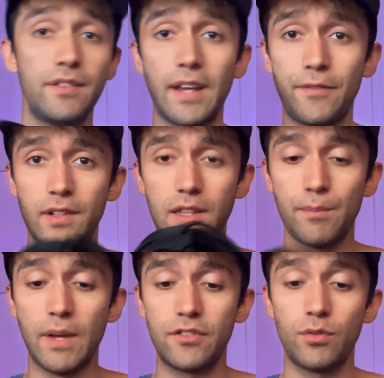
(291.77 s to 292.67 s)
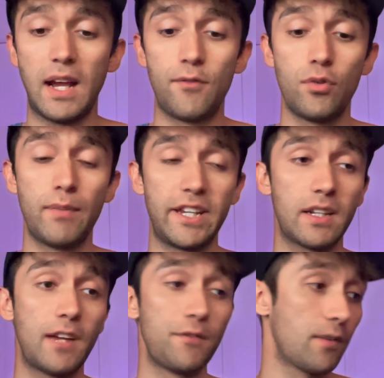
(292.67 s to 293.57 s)
definitely the best travel
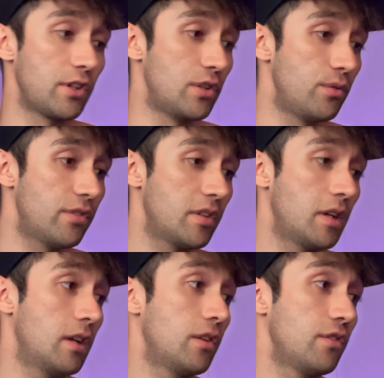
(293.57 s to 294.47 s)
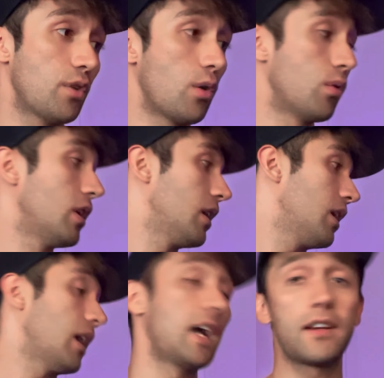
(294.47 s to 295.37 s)
mic I've ever used. So
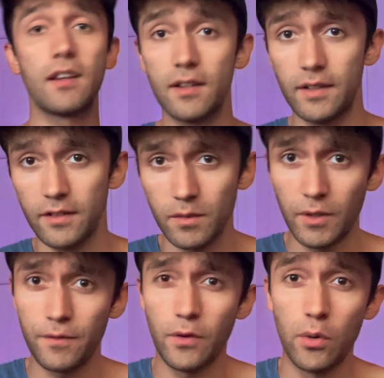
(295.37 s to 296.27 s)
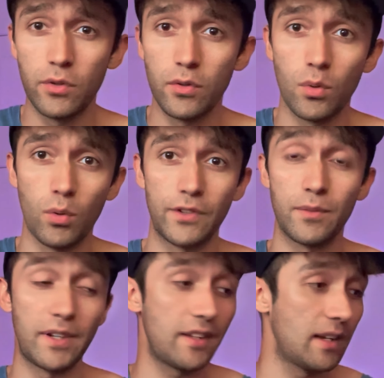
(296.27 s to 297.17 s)
I can connect it to my phone or to
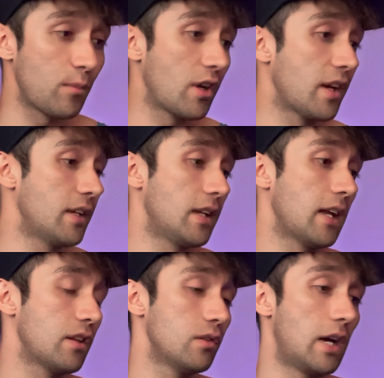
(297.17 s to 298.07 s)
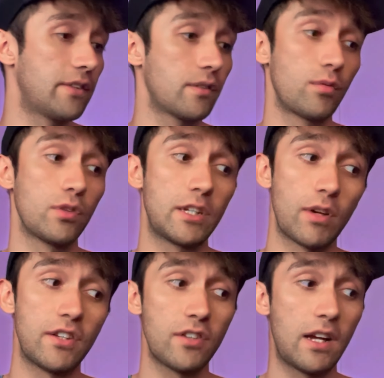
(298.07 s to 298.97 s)
my camera and get lots of really
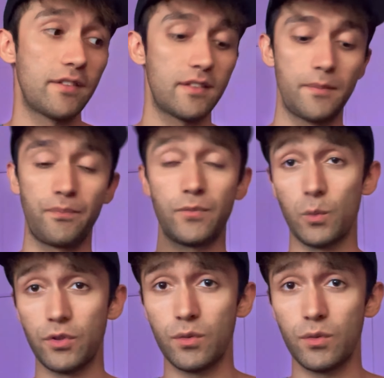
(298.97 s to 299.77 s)
great shots with